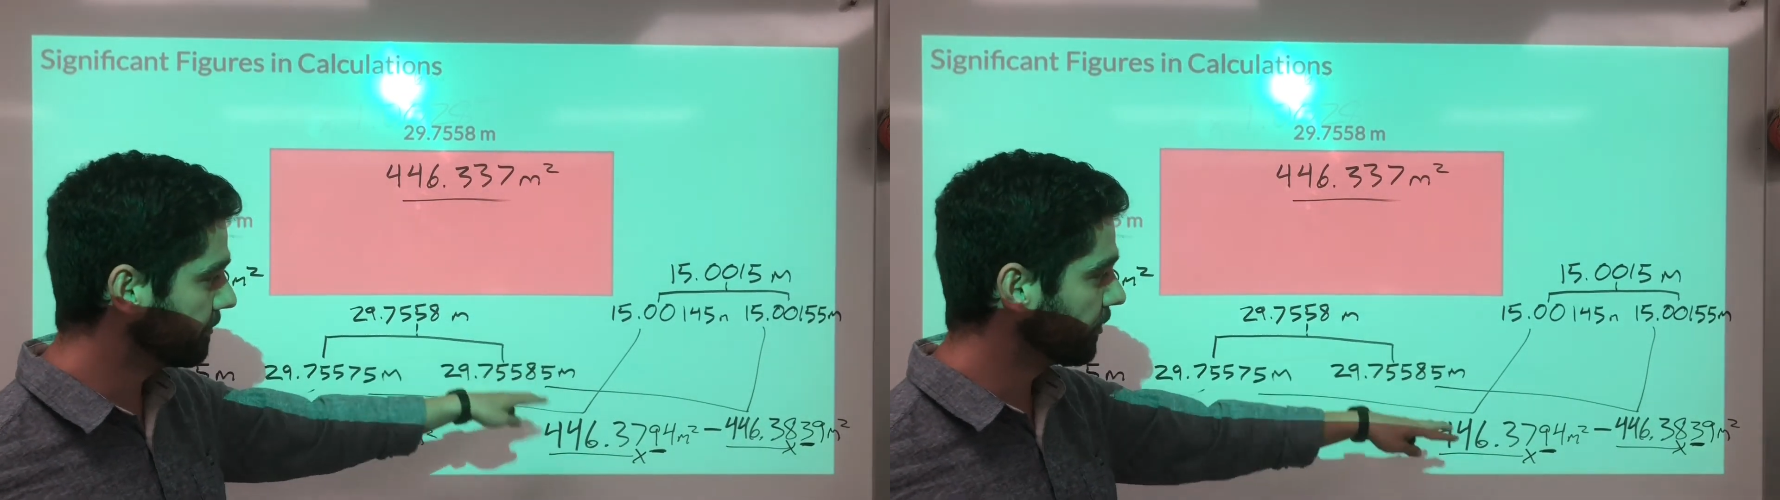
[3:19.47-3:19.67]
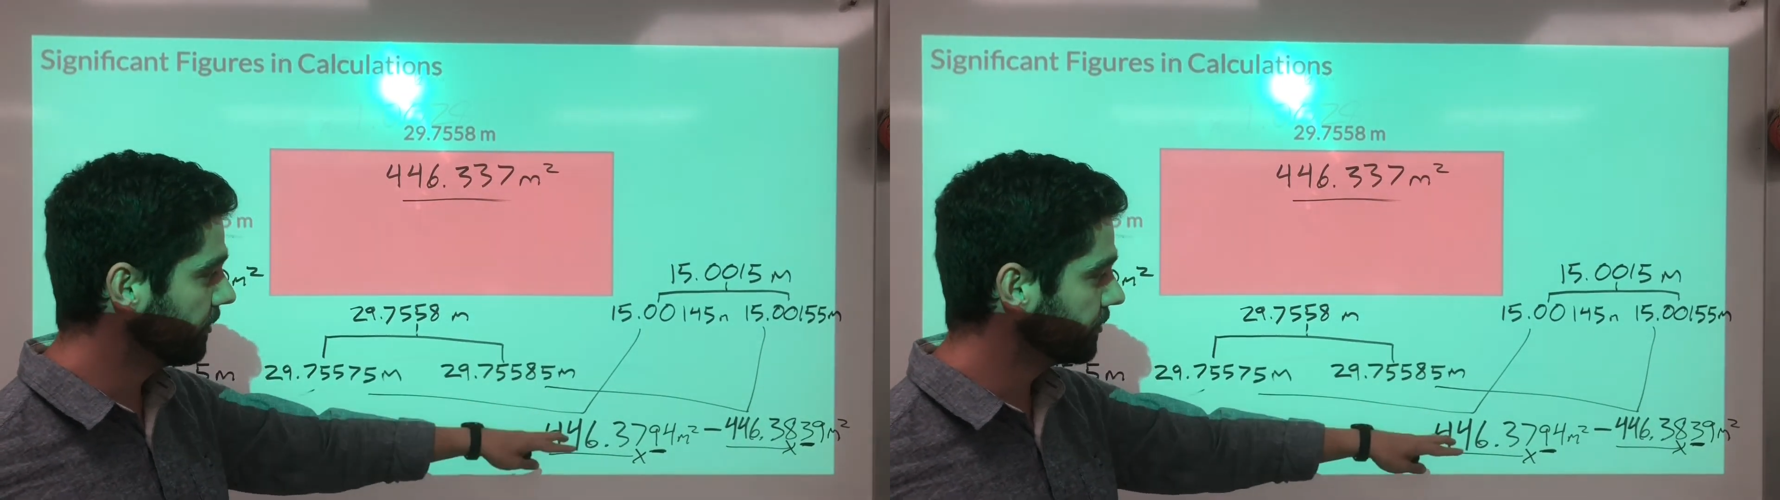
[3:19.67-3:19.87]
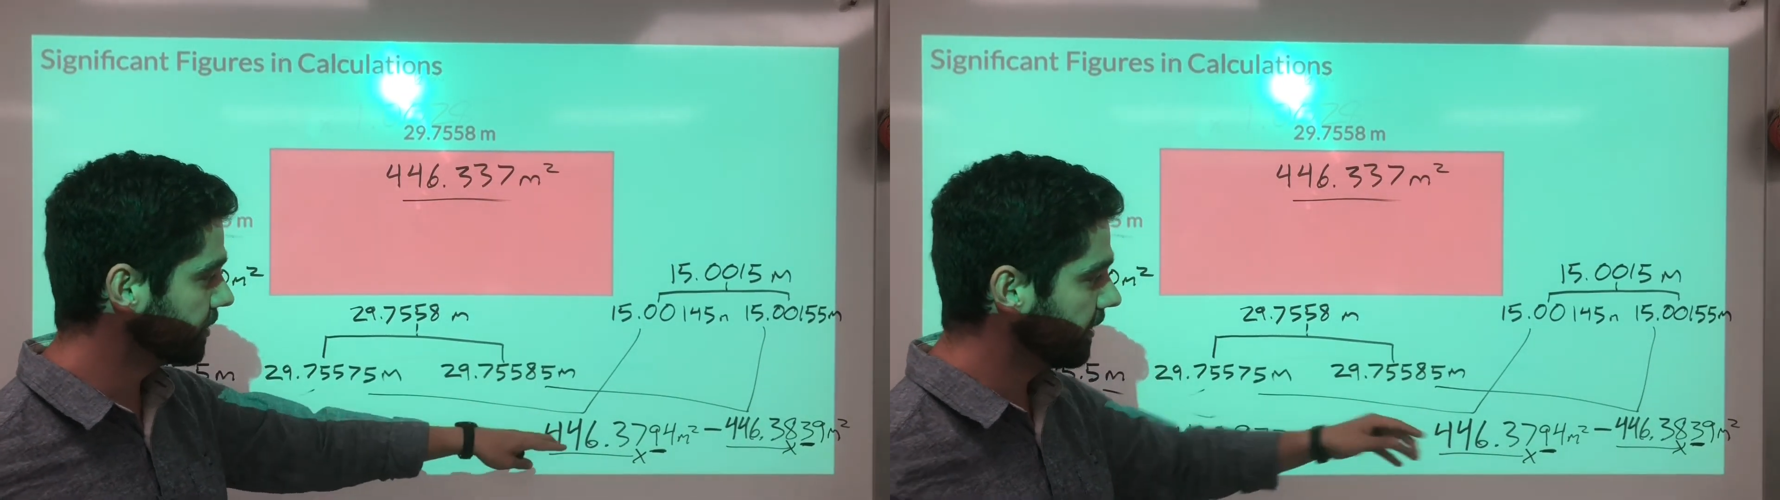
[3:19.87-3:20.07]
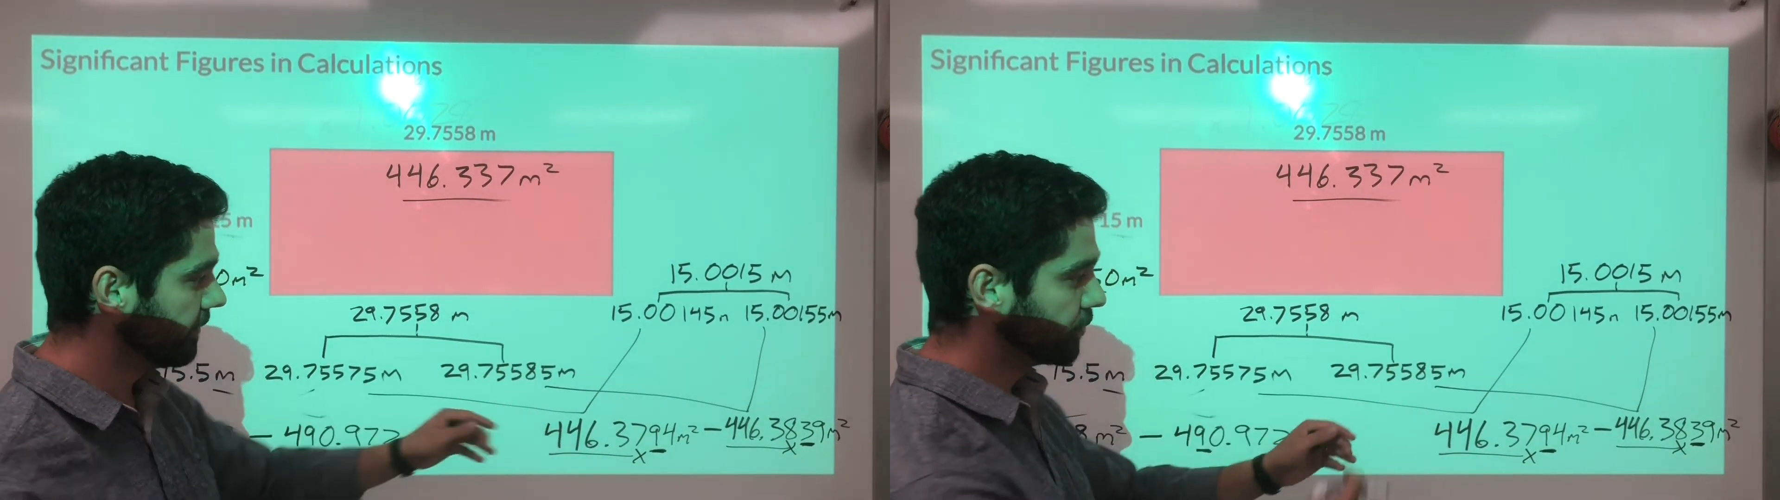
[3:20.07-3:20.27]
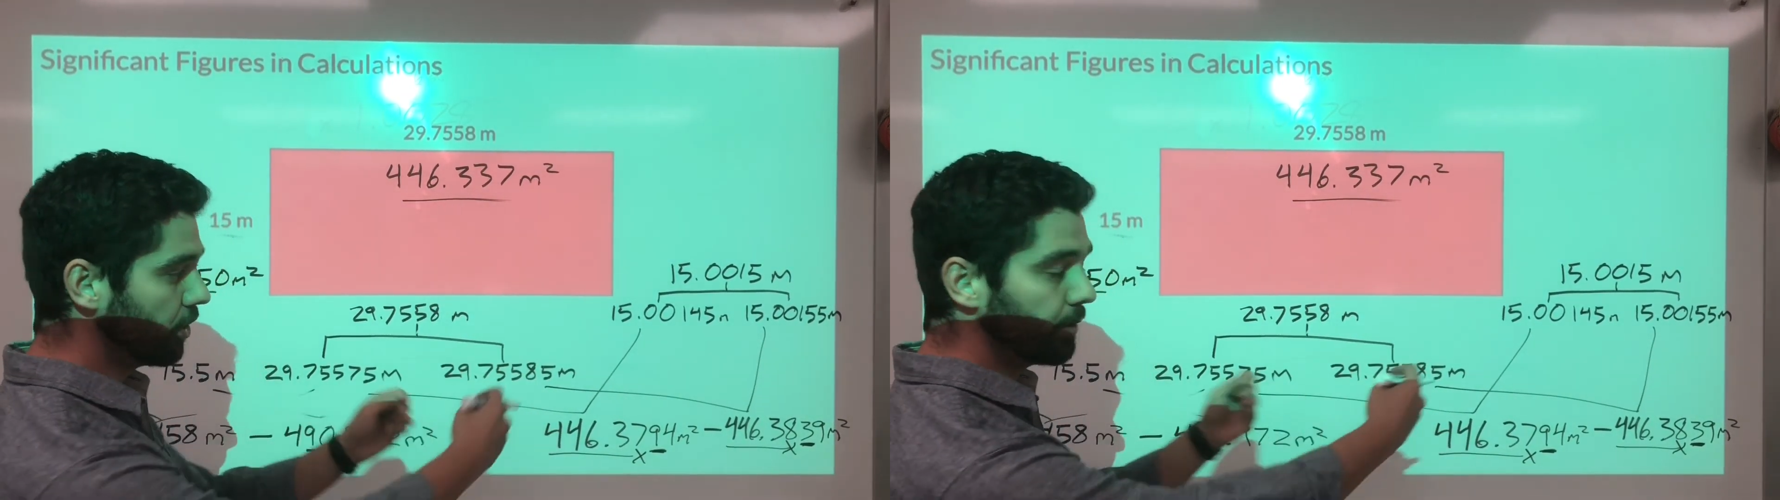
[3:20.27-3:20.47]
approach
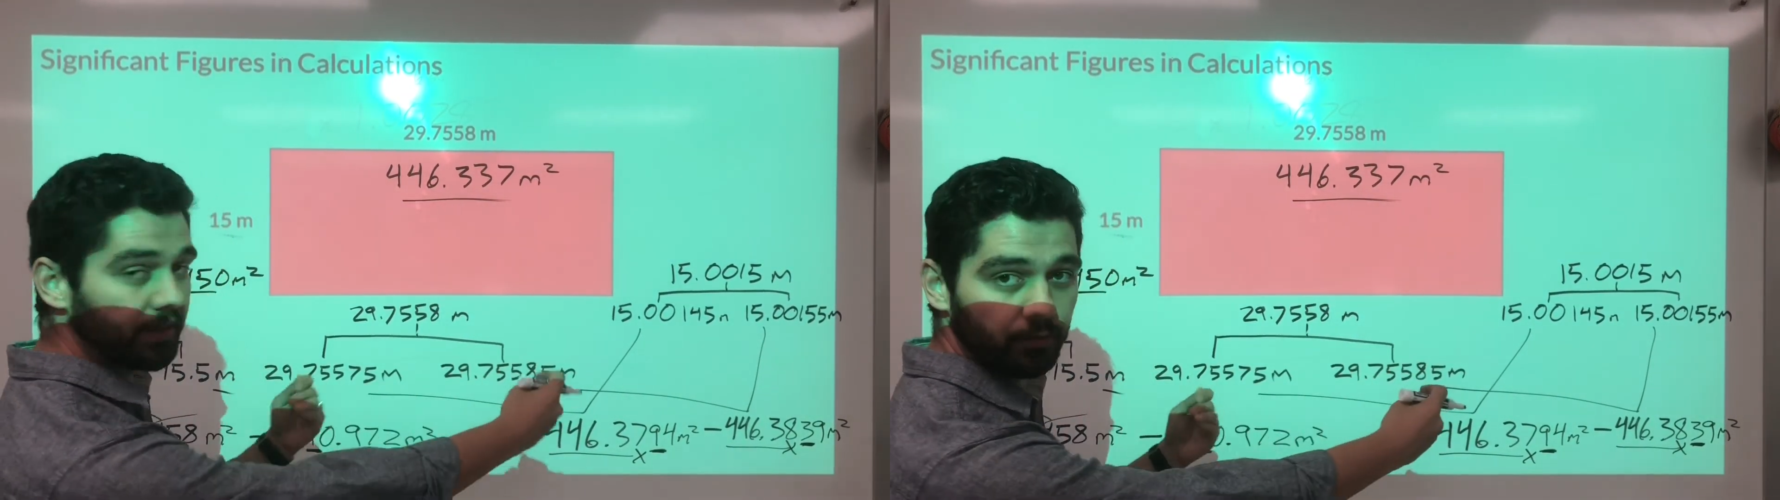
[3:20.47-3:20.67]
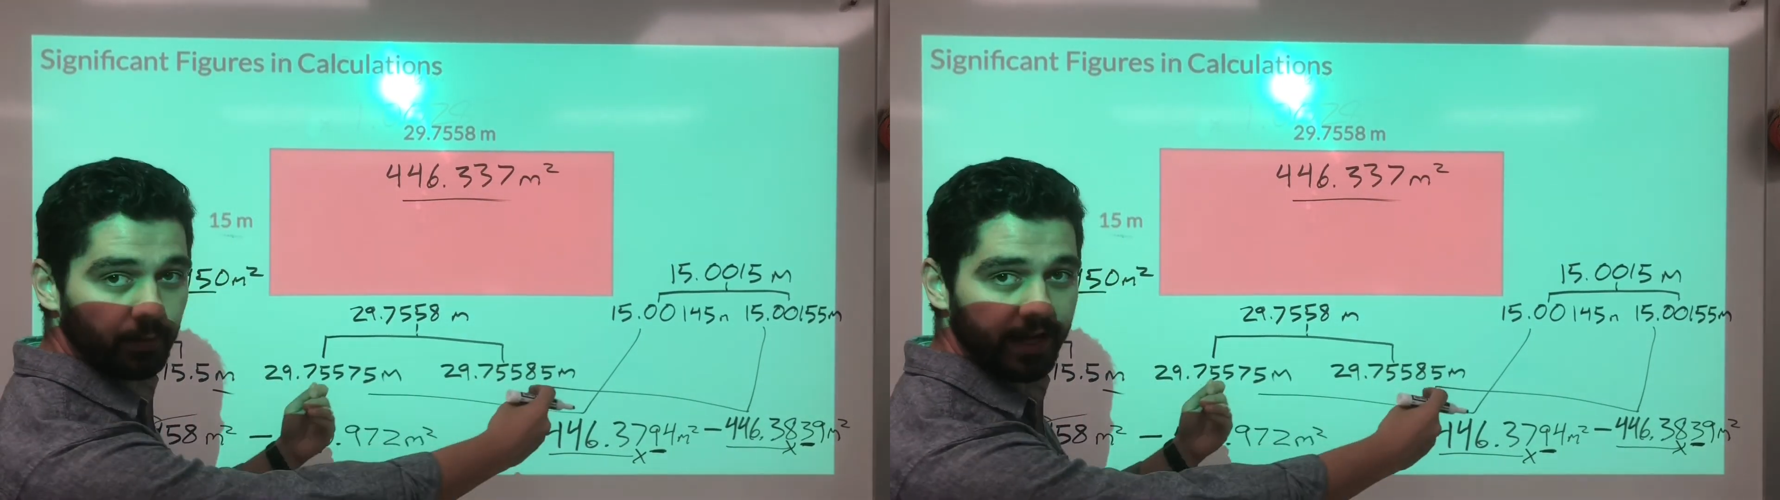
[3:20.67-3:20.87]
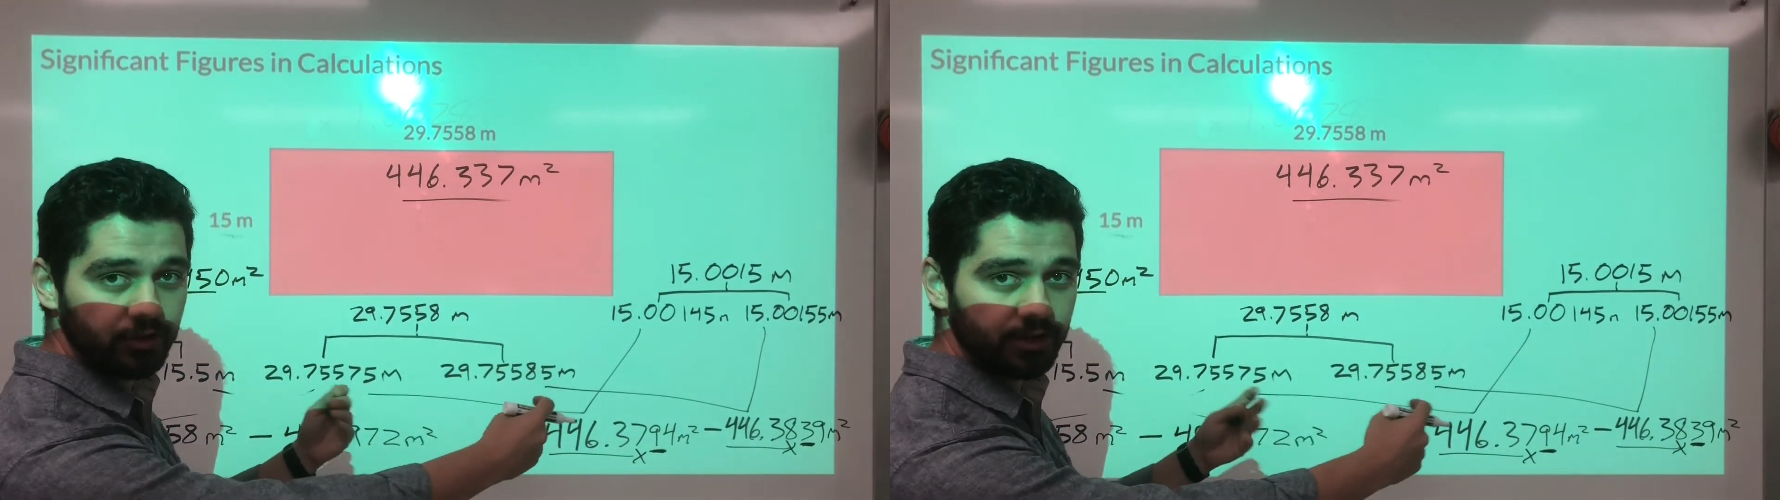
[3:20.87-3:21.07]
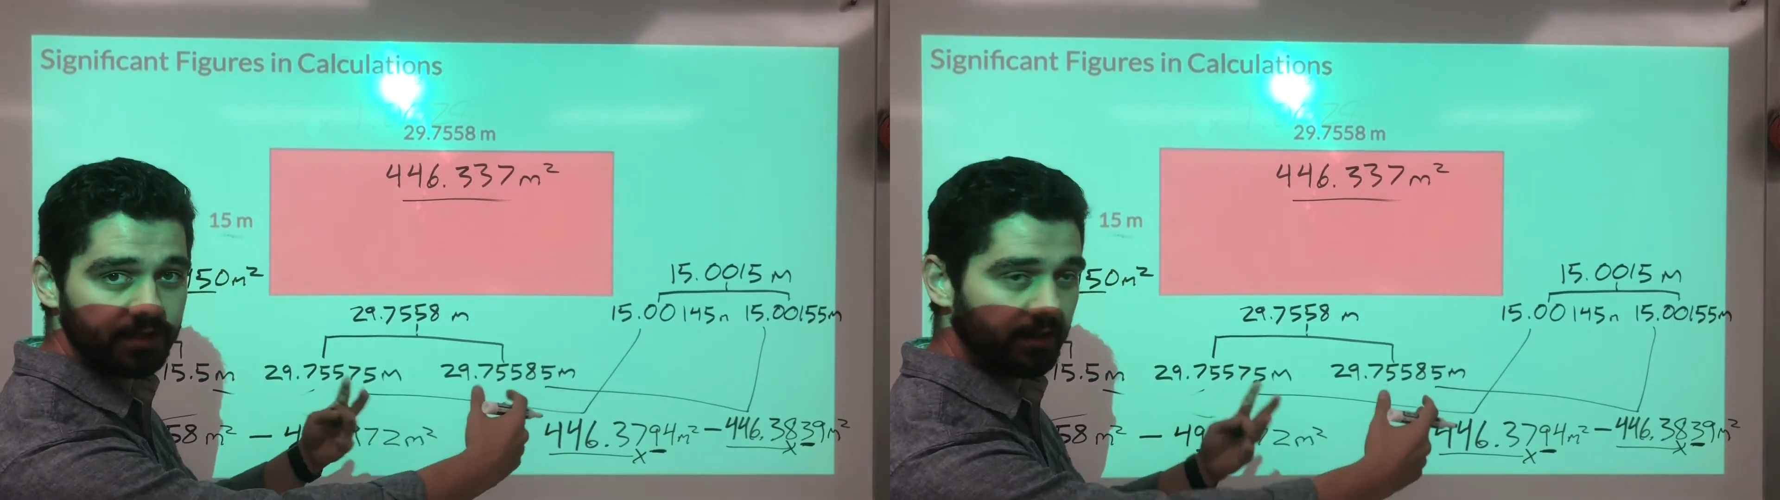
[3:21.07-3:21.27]
of showing the ranges and the